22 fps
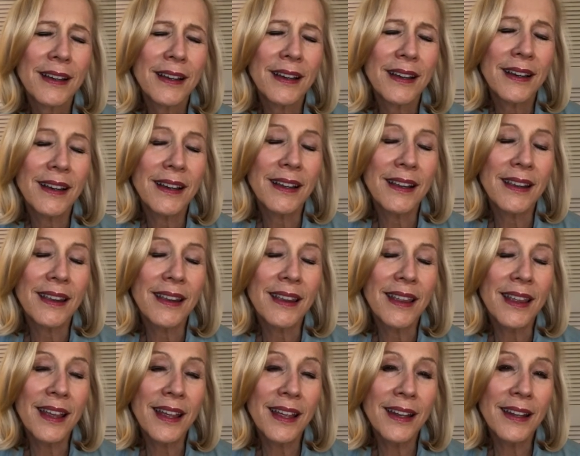And
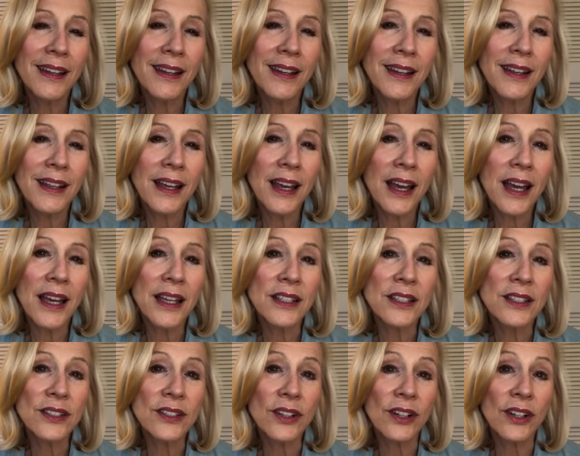then I
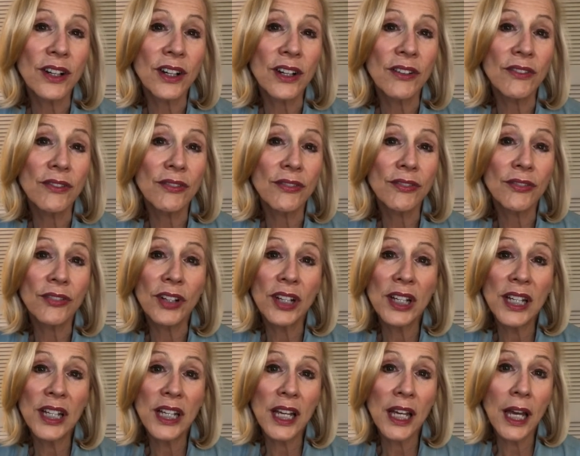started
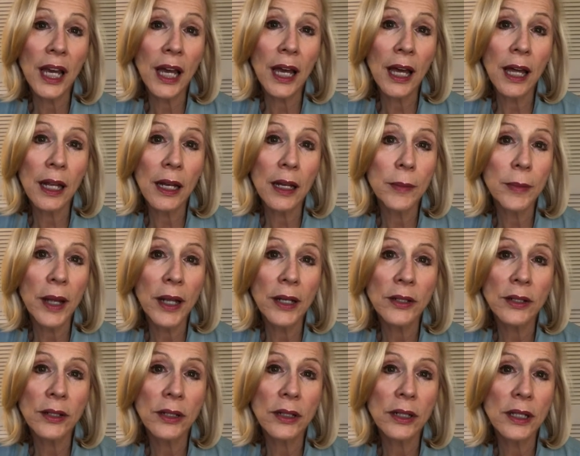freaking out about
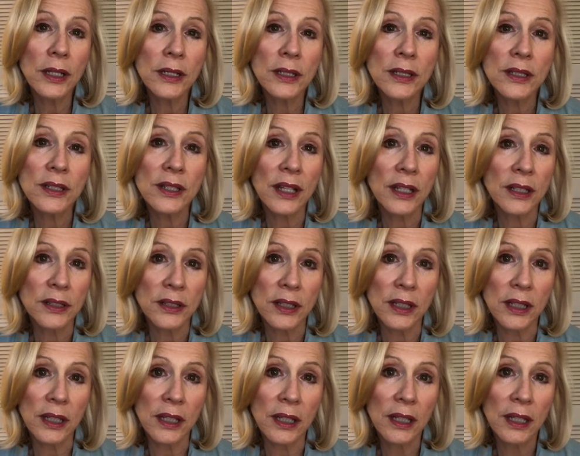turning
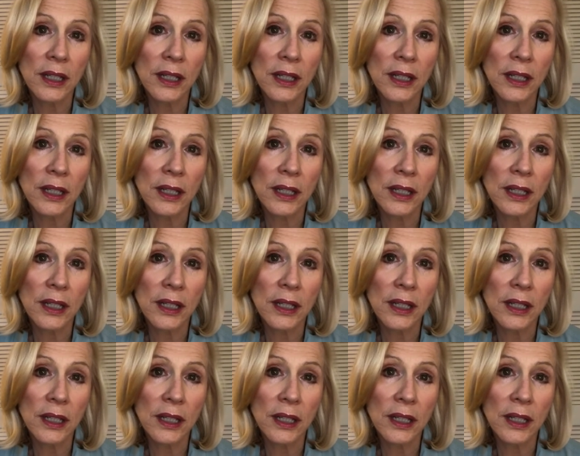60.